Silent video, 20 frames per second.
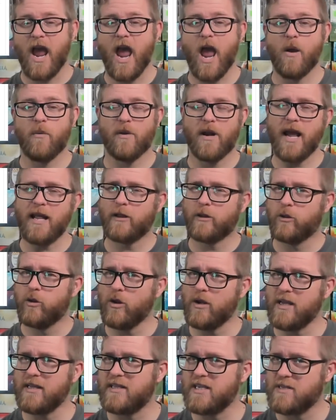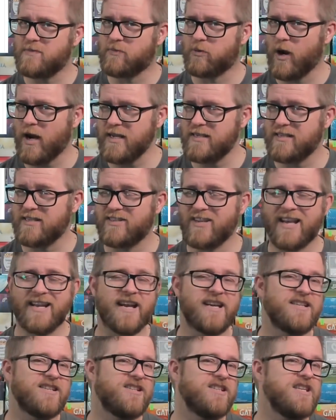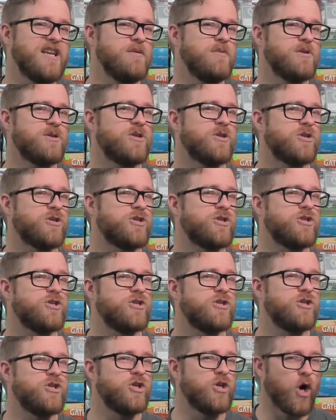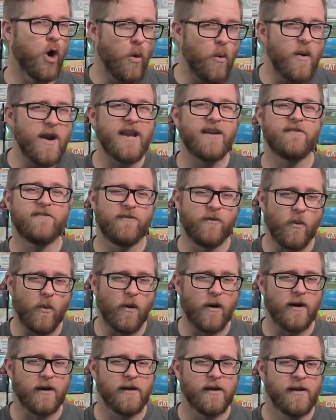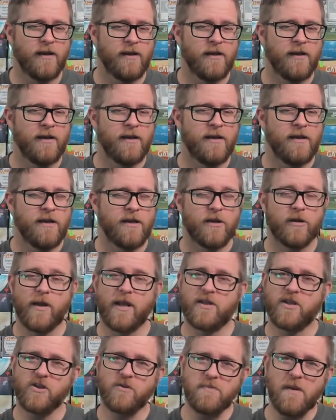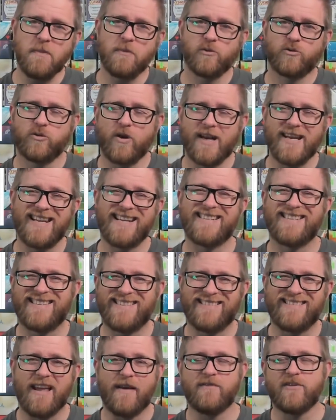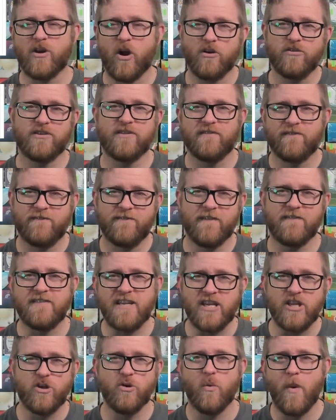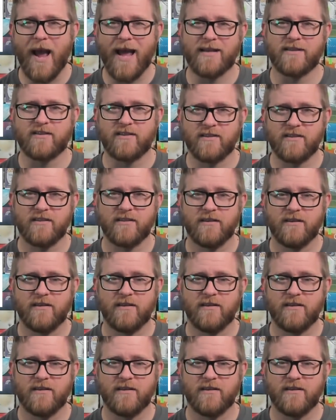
And when I look at these prices and I see what they're going for, you're like, there's people trying to get 750 US